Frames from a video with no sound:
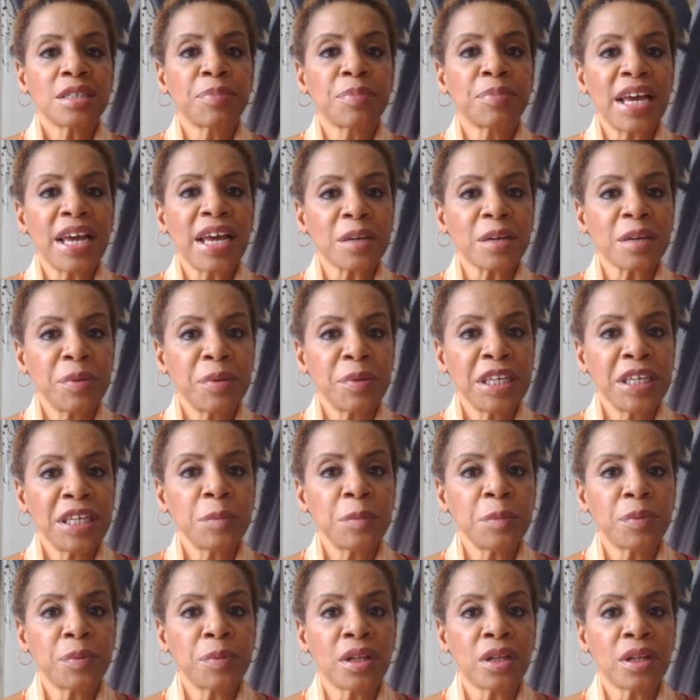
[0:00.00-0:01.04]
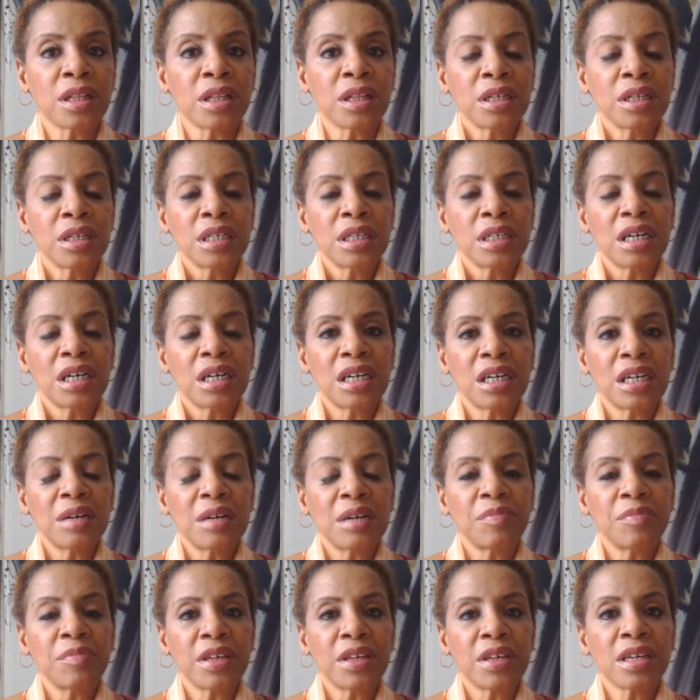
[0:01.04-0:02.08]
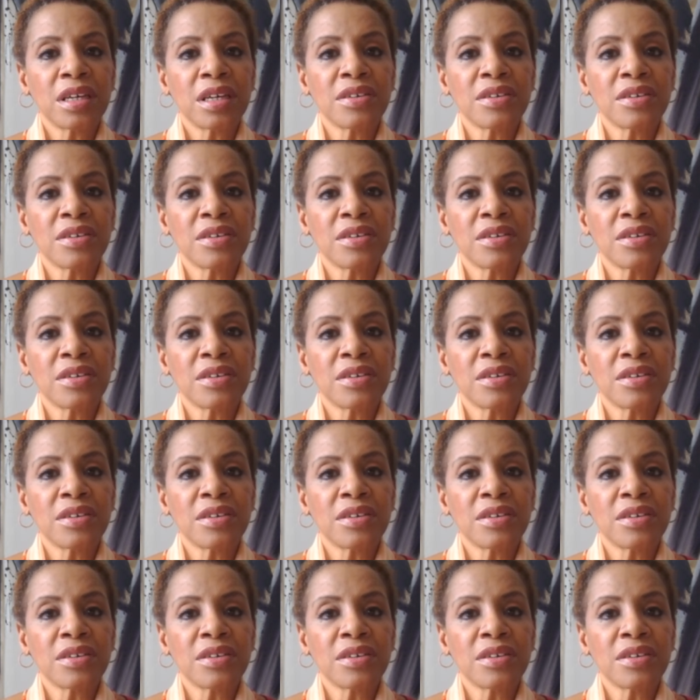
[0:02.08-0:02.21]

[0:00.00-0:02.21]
to Black people um,